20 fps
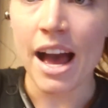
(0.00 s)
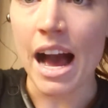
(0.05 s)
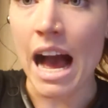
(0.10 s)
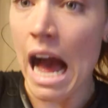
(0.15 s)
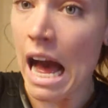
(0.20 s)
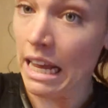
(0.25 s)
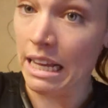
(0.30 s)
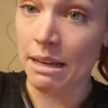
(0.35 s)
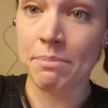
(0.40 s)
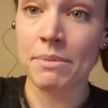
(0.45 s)

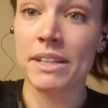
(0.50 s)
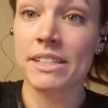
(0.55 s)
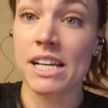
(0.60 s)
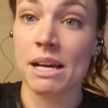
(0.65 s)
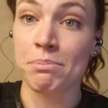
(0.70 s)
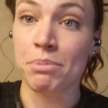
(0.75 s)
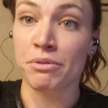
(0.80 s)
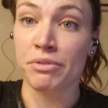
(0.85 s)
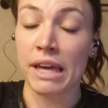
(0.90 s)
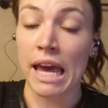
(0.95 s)
I am the
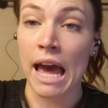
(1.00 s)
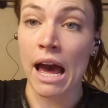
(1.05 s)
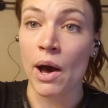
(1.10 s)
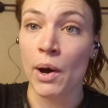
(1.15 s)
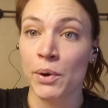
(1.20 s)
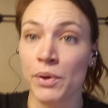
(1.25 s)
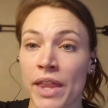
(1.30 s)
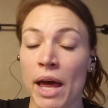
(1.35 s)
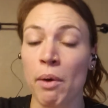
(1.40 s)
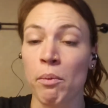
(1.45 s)
type of
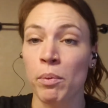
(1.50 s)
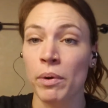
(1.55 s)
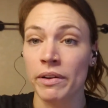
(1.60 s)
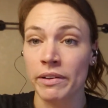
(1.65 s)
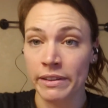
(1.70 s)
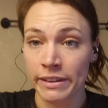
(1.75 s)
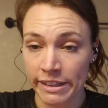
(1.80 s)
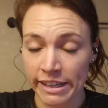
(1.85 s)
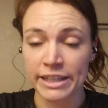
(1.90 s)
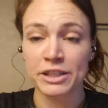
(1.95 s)
gal that will
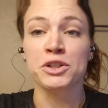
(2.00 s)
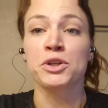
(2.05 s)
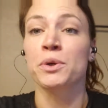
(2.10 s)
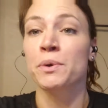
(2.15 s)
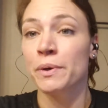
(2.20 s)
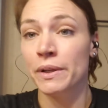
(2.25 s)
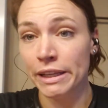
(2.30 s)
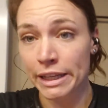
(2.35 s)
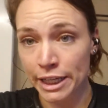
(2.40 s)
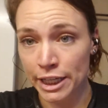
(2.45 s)

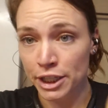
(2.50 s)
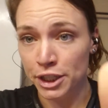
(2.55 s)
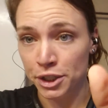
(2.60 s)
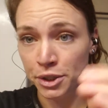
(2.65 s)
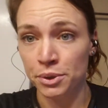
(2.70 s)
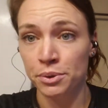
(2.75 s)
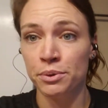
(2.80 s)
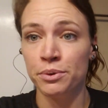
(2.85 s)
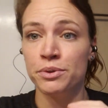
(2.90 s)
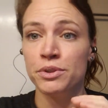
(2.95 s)
literally
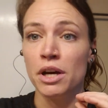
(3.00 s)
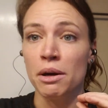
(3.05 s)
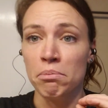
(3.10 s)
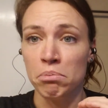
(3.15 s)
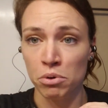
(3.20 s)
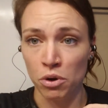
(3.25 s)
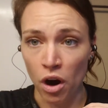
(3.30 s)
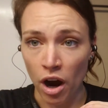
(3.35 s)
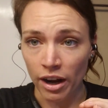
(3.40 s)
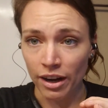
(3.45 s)
use a
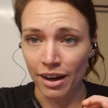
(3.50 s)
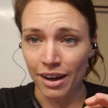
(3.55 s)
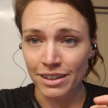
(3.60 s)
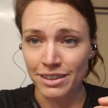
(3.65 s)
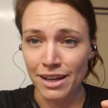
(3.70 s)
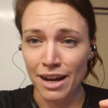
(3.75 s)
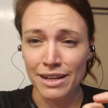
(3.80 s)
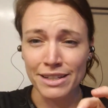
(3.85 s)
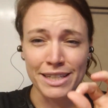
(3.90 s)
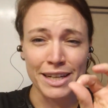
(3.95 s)

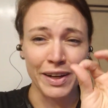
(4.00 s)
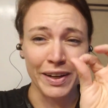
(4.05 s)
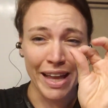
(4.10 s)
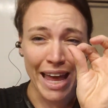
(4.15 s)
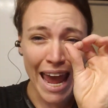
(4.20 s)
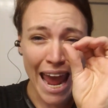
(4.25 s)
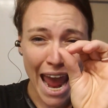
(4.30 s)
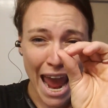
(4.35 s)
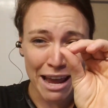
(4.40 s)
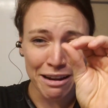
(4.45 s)
product
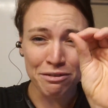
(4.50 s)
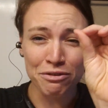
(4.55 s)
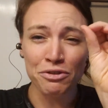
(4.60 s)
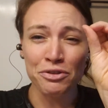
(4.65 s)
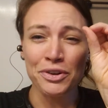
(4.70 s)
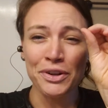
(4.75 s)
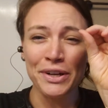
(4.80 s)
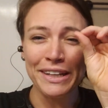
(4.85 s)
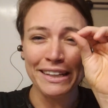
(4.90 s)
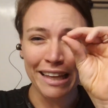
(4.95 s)
until
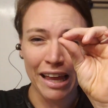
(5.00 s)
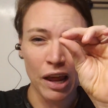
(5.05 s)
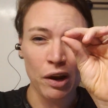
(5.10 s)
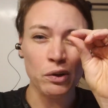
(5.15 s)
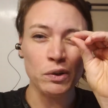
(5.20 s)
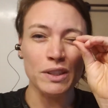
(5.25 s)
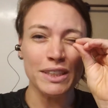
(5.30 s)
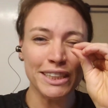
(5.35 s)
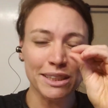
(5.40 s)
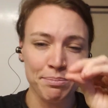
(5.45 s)
every
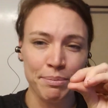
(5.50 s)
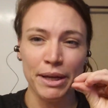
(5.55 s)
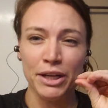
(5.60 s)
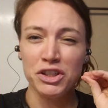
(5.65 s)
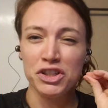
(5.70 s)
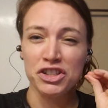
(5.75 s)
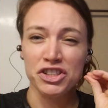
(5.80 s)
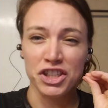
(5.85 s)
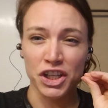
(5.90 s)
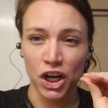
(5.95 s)
little
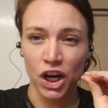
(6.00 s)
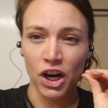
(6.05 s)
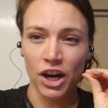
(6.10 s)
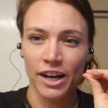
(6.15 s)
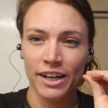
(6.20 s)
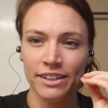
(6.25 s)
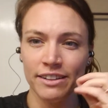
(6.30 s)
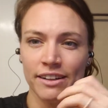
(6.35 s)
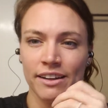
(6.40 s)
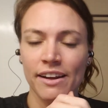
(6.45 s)
smidge is
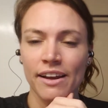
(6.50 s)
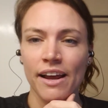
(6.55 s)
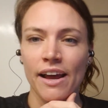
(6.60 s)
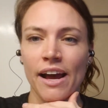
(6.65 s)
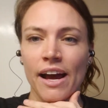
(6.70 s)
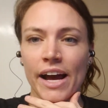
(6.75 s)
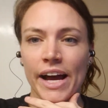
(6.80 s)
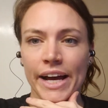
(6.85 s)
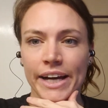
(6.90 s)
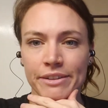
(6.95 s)
gone.
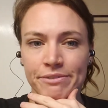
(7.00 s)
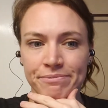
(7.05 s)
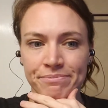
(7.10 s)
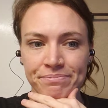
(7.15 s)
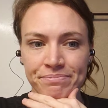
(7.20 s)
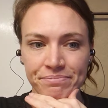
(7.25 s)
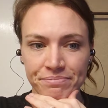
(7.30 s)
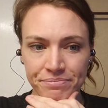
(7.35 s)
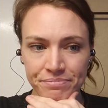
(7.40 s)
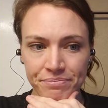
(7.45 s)

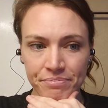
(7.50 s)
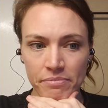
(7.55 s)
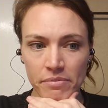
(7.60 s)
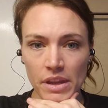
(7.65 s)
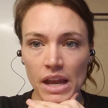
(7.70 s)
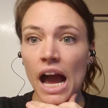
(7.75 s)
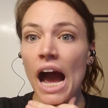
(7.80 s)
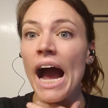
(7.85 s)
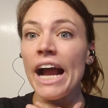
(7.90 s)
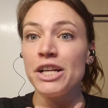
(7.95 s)

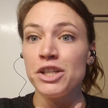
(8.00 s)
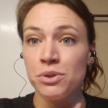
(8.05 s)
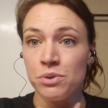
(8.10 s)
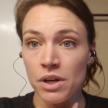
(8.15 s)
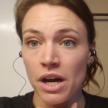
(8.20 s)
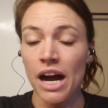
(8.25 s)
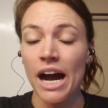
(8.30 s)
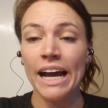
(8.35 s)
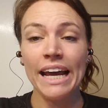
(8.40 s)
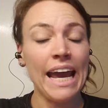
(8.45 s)

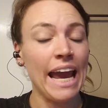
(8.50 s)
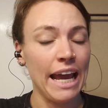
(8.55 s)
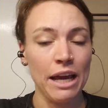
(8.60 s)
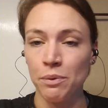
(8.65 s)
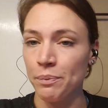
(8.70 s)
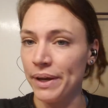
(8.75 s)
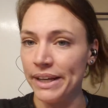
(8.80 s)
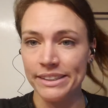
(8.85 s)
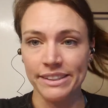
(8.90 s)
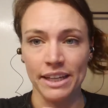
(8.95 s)
I
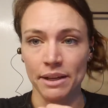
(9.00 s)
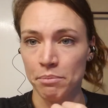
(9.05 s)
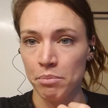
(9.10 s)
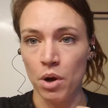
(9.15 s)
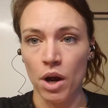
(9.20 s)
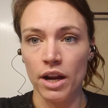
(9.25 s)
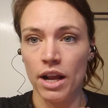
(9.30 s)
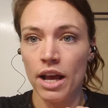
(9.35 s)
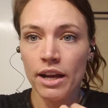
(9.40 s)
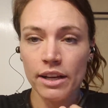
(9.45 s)
hate wasting
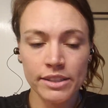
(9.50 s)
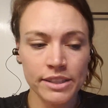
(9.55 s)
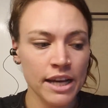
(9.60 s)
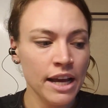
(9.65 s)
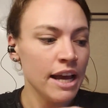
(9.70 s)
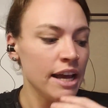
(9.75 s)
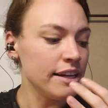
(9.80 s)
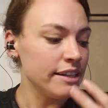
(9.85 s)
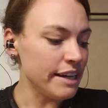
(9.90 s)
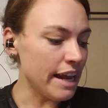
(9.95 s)
product.
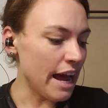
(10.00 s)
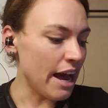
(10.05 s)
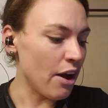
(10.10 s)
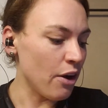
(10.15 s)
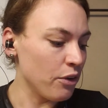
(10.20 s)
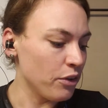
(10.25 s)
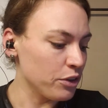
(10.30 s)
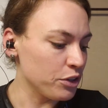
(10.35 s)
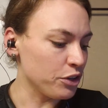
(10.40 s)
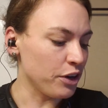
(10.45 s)

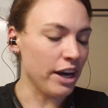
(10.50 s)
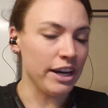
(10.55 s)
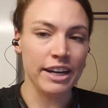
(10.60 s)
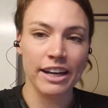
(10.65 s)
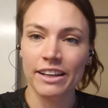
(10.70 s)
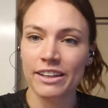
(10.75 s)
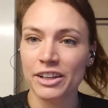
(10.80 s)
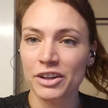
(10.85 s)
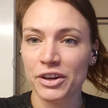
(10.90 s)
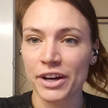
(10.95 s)
Now, granted,
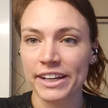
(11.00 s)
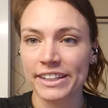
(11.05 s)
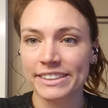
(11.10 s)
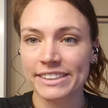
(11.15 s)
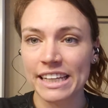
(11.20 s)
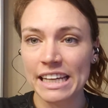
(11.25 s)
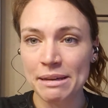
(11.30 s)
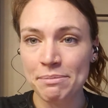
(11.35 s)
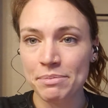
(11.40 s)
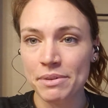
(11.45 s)
in the grand
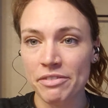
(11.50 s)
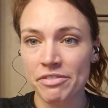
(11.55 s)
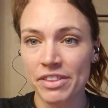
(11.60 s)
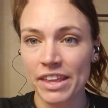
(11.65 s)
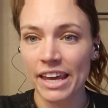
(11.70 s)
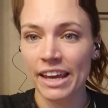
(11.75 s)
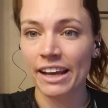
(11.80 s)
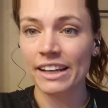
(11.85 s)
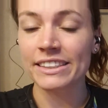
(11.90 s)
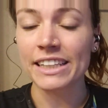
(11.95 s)
scheme of
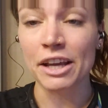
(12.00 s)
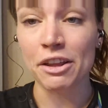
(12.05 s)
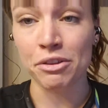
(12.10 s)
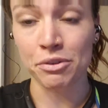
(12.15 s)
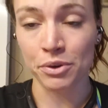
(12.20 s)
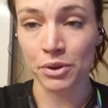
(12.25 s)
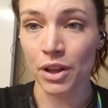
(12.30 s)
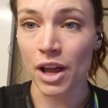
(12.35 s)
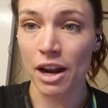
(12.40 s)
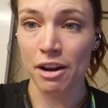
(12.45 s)
things, I
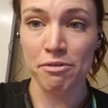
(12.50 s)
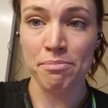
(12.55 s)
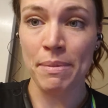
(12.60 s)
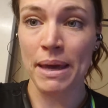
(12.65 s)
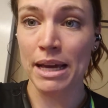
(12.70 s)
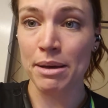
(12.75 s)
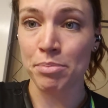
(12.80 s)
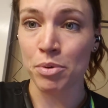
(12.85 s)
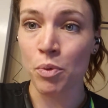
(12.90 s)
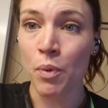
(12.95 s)
threw a lot of
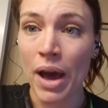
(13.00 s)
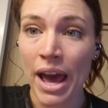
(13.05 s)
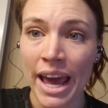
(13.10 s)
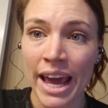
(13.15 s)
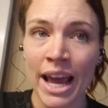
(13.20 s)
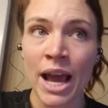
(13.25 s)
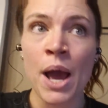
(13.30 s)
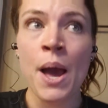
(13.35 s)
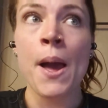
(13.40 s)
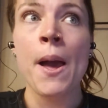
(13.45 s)
makeup
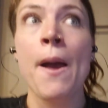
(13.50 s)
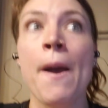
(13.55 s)
away,